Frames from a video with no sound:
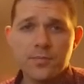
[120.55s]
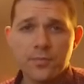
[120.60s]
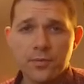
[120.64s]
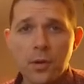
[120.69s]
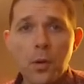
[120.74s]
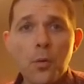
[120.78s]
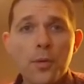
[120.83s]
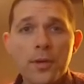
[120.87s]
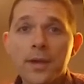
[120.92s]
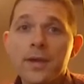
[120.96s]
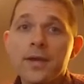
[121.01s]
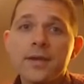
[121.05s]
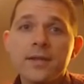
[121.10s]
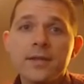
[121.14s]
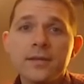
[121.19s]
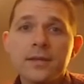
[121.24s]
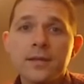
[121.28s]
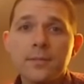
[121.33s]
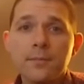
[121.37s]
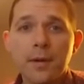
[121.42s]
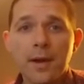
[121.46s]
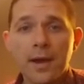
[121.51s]
broke it
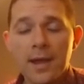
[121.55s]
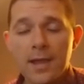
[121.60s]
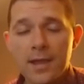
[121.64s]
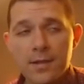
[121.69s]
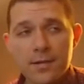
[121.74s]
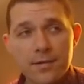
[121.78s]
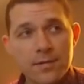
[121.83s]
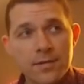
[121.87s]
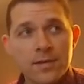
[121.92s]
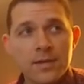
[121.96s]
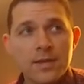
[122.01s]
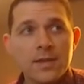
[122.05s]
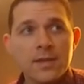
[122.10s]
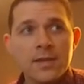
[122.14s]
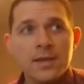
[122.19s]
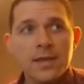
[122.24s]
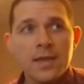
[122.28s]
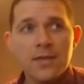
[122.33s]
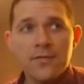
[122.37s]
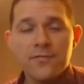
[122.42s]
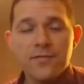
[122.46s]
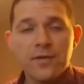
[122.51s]

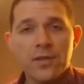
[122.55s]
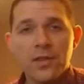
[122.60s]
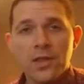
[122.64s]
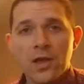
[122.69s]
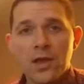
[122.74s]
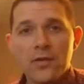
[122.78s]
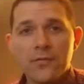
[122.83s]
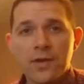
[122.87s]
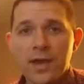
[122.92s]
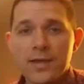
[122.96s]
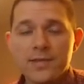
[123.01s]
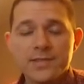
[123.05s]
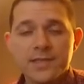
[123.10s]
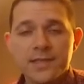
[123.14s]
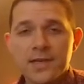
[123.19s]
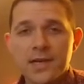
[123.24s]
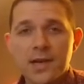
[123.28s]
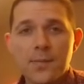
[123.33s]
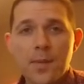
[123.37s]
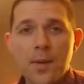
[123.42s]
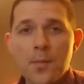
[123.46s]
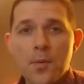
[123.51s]
it fell off. I set
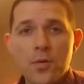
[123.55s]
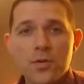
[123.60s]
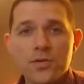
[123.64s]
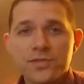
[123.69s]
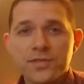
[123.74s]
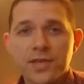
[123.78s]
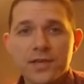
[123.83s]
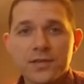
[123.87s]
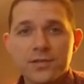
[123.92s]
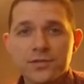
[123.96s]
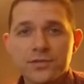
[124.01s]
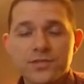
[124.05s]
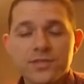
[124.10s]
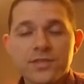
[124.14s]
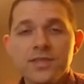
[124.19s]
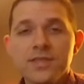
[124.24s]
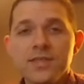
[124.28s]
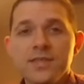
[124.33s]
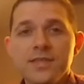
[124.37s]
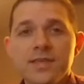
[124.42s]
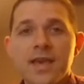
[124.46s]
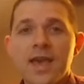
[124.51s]
it on my motorcycle
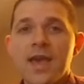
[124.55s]
seat,